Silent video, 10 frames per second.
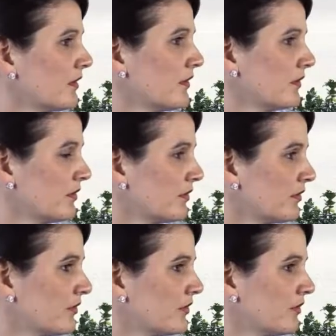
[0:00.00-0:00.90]

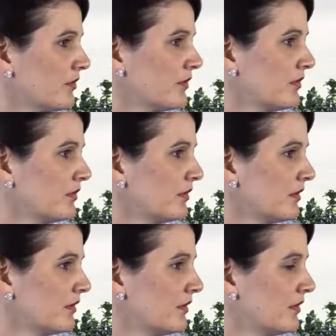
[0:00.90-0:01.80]

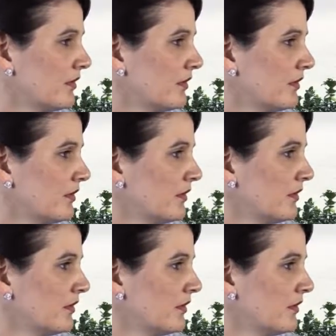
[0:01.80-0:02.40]
(not speaking)